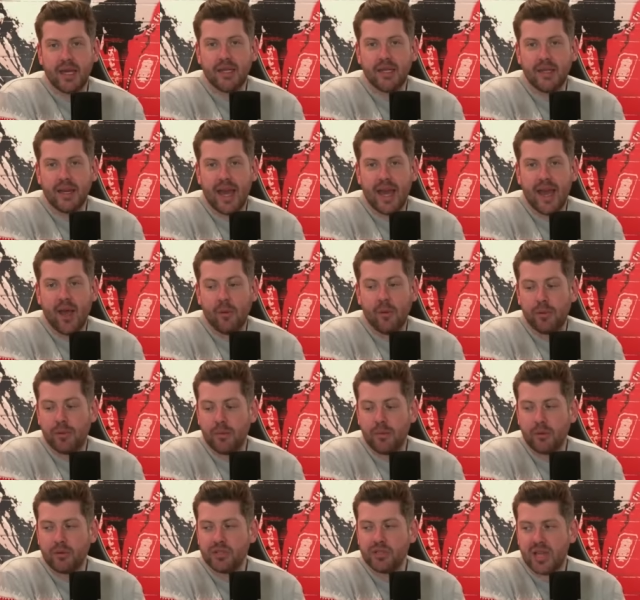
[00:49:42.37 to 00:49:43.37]
and help
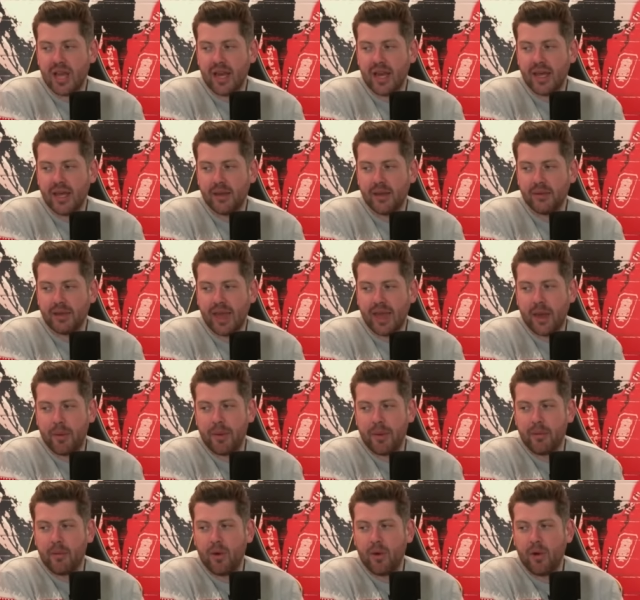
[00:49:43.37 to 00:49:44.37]
Mo Salah get a
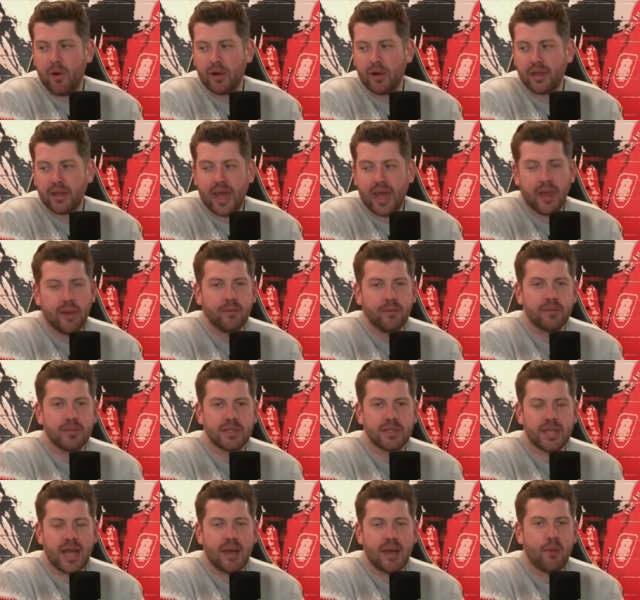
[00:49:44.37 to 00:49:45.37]
bit more game
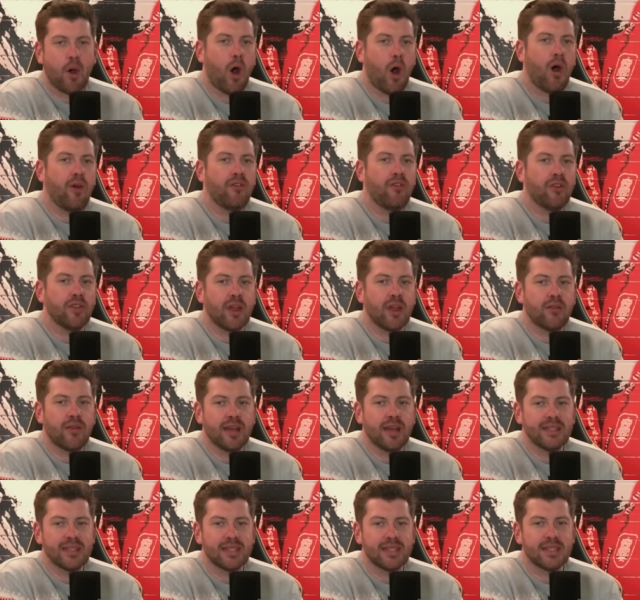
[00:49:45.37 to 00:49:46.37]
time off on that
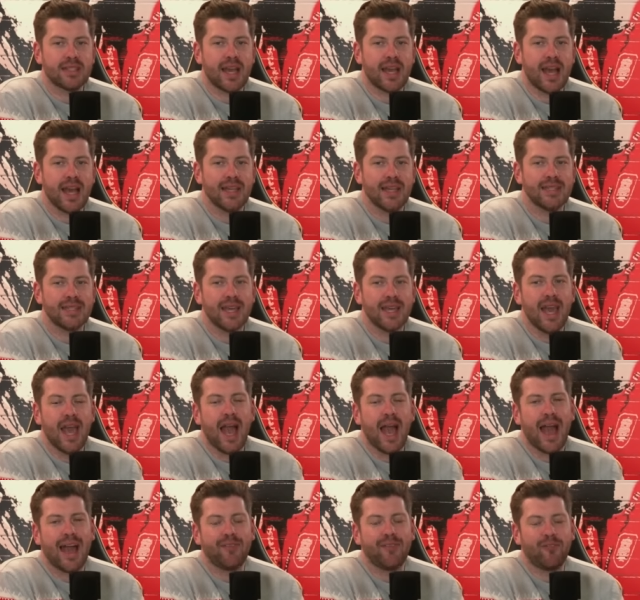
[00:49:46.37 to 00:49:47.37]
right-hand side.
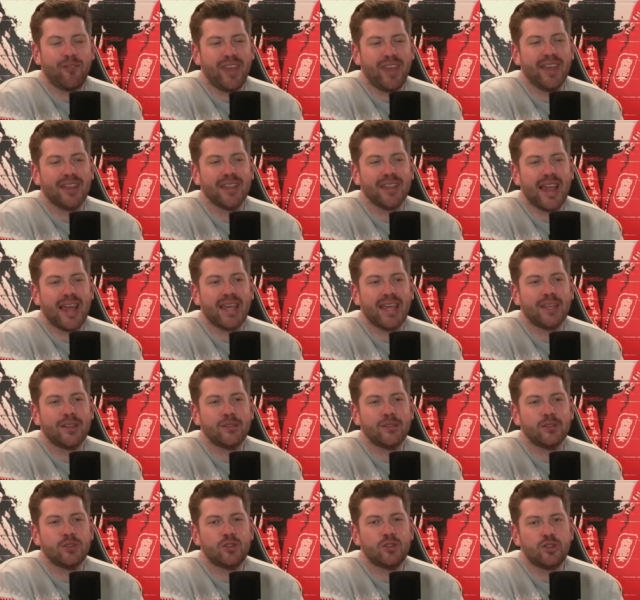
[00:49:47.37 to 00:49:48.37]
I feel like
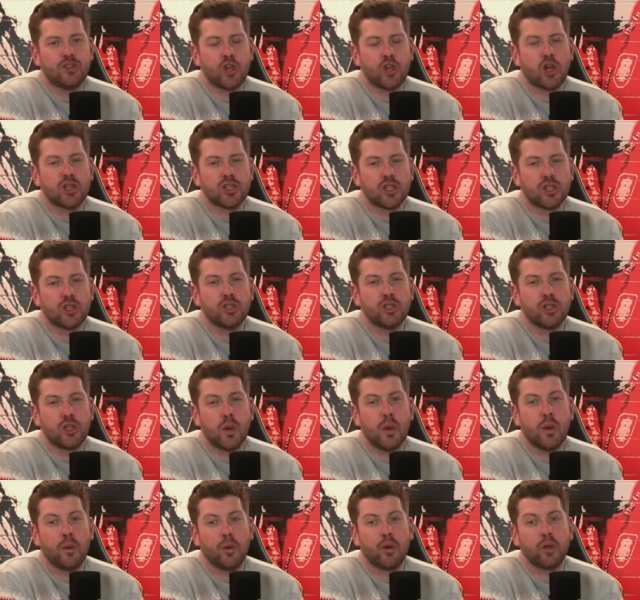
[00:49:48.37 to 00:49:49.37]
Jota
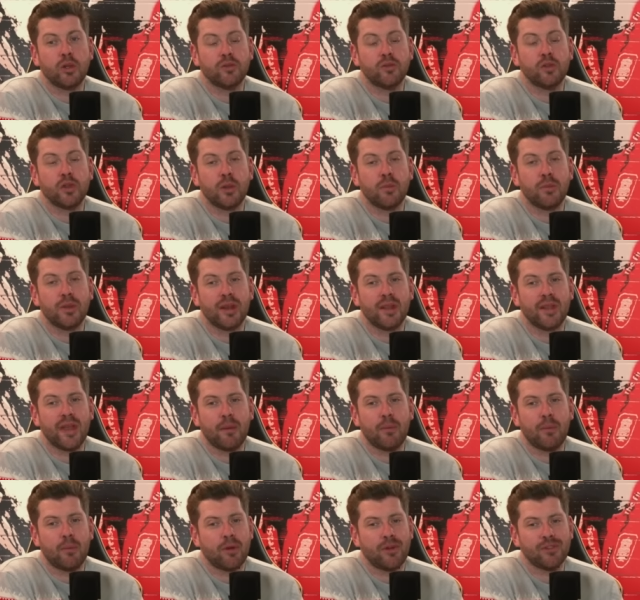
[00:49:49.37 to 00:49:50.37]
could have done a bit of
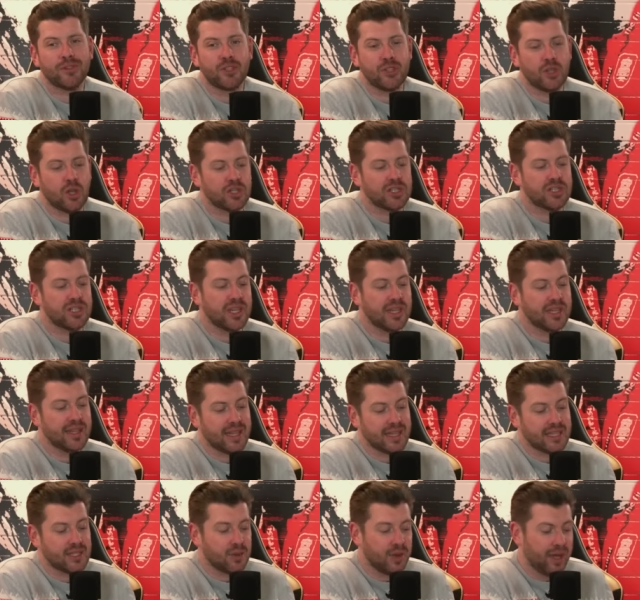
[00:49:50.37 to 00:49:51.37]
that, but we're obviously not seeing
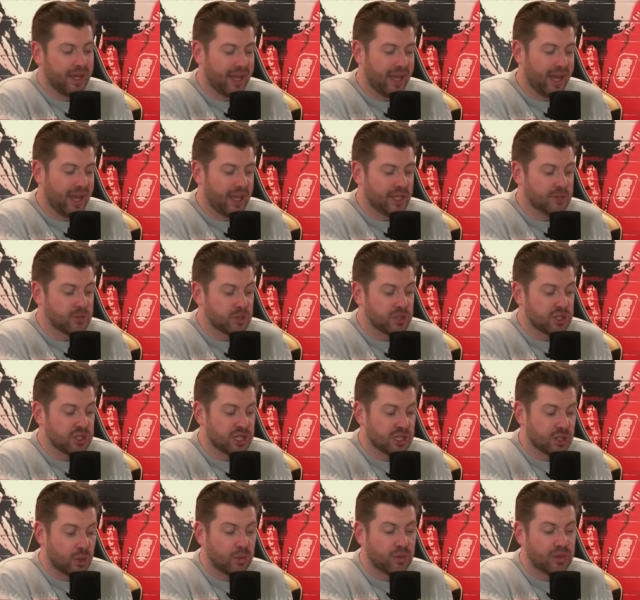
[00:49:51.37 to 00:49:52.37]
that. So as much
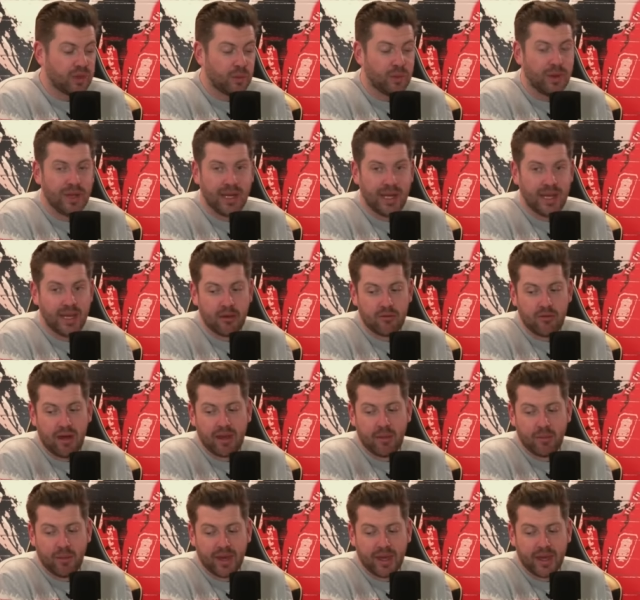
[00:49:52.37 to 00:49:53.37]
as I don't think we need a
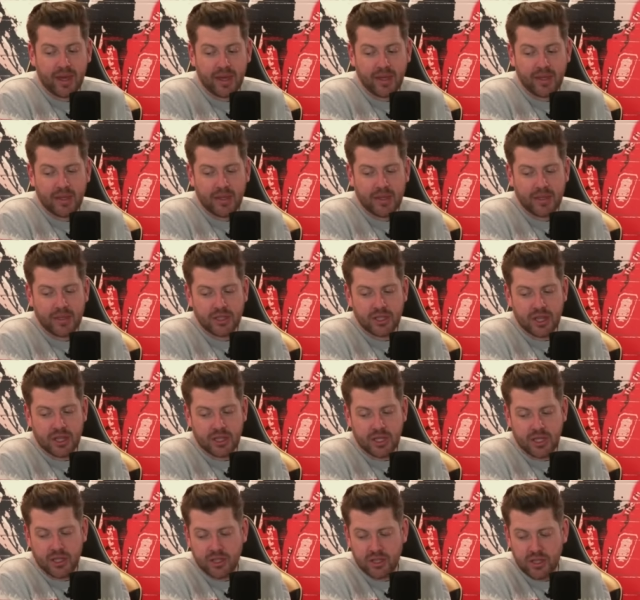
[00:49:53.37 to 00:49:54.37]
right winger in the
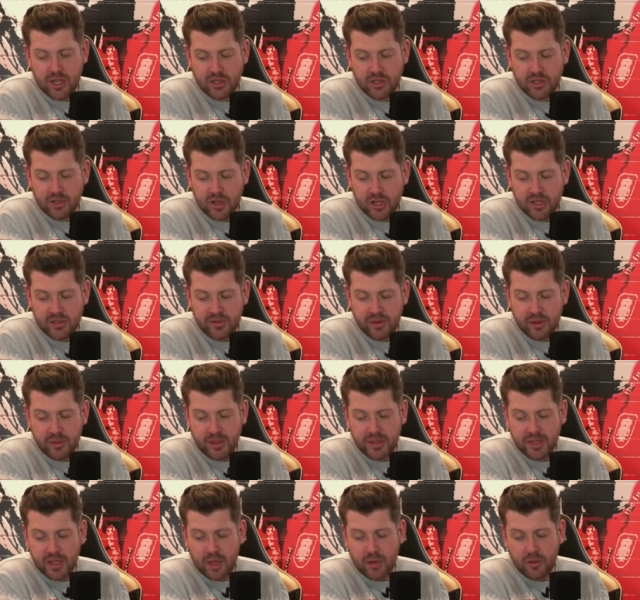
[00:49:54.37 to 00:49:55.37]
January transfer
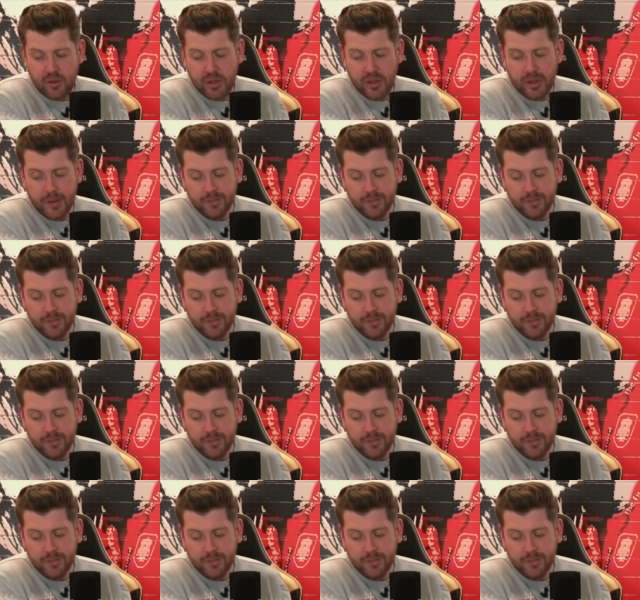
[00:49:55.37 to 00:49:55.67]
window,